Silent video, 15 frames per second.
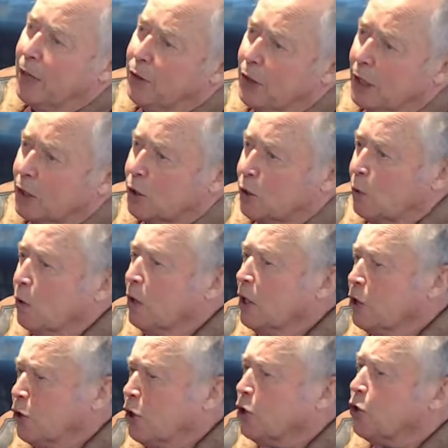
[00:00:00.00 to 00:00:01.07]
I think so, and
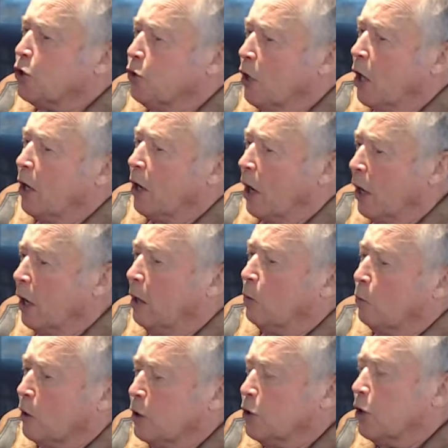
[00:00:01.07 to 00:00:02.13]
it's just not our
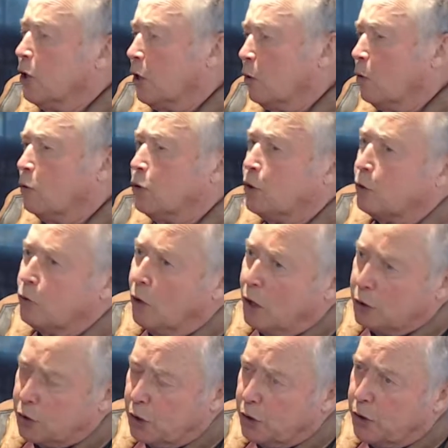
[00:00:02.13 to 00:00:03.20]
region. It goes
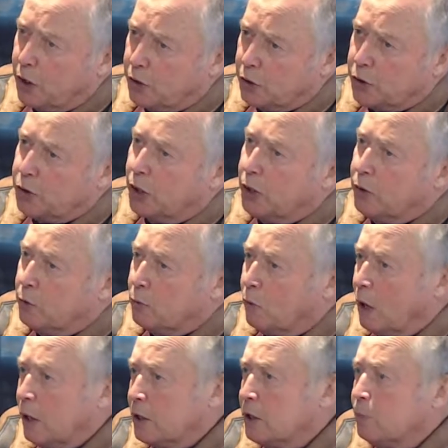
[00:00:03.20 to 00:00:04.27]
across on the other side of the
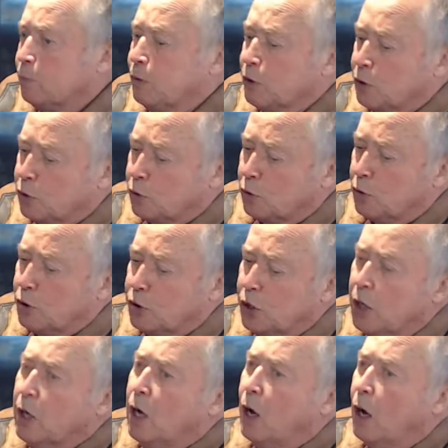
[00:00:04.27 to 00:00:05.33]
rocks, Prince
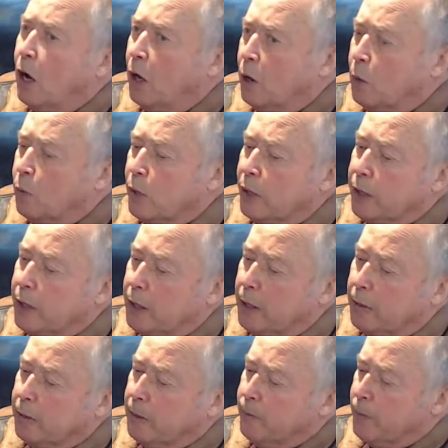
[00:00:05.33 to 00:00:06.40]
George, all the way
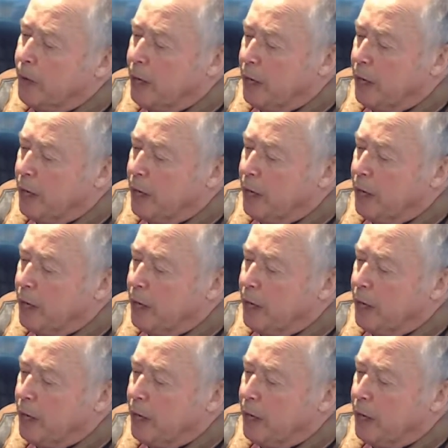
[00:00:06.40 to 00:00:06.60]
down.